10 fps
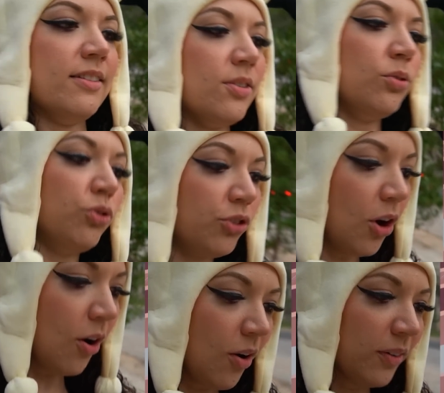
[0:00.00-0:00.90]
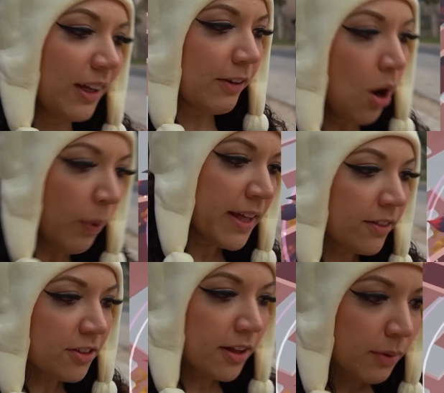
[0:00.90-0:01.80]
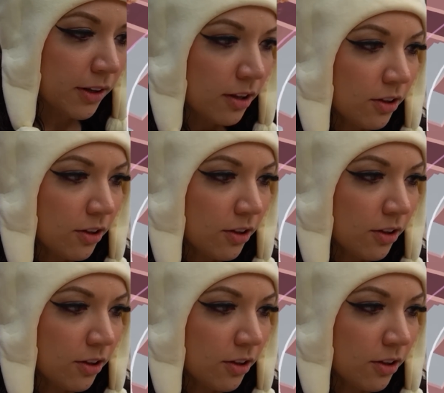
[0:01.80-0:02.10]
So don't even, wait, there's another one.